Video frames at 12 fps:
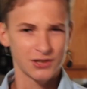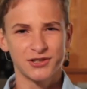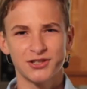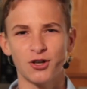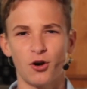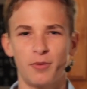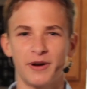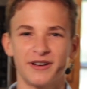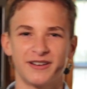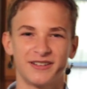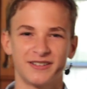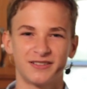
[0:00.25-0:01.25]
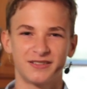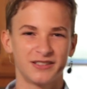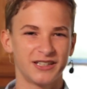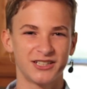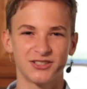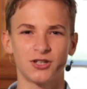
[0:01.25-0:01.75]
Soap.
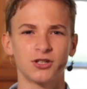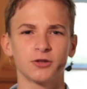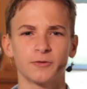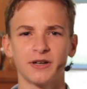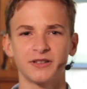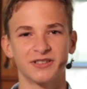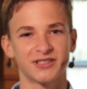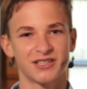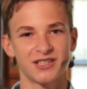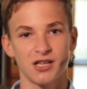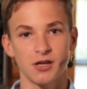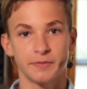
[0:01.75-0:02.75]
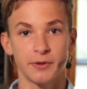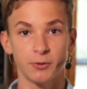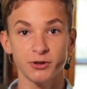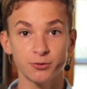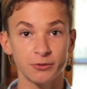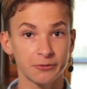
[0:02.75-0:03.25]
It is all around us, but
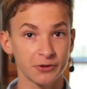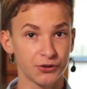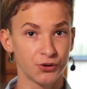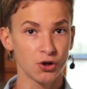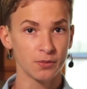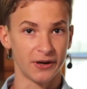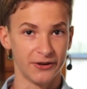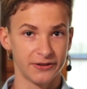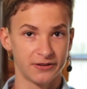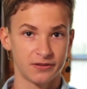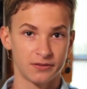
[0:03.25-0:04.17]
what do we really know about it?